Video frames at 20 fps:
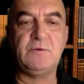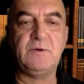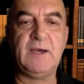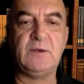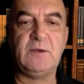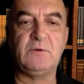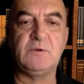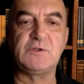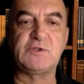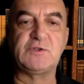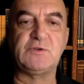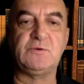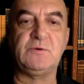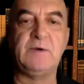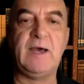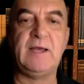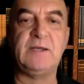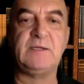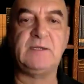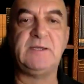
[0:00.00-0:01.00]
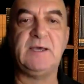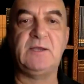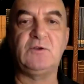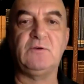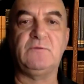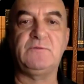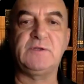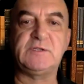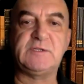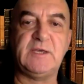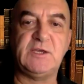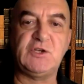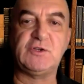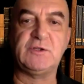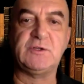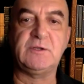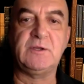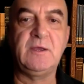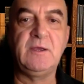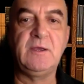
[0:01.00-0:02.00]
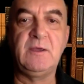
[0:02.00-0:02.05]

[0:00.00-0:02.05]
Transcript: And also at the end of the session,